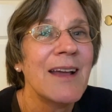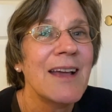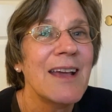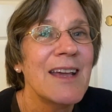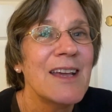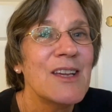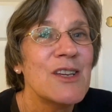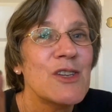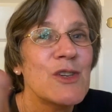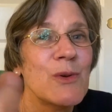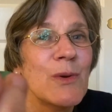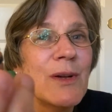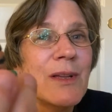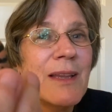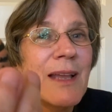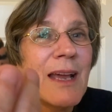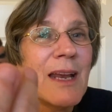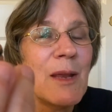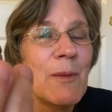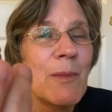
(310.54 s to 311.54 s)
into a
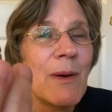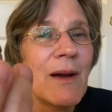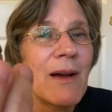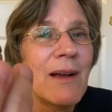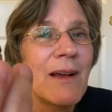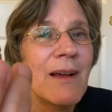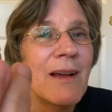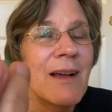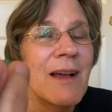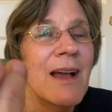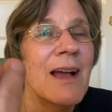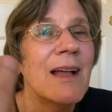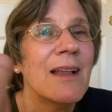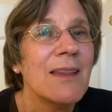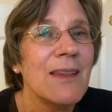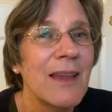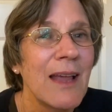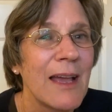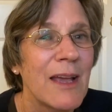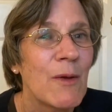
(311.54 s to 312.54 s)
ladybug
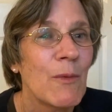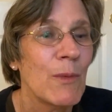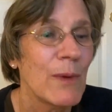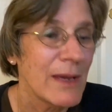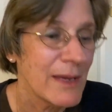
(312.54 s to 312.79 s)
like we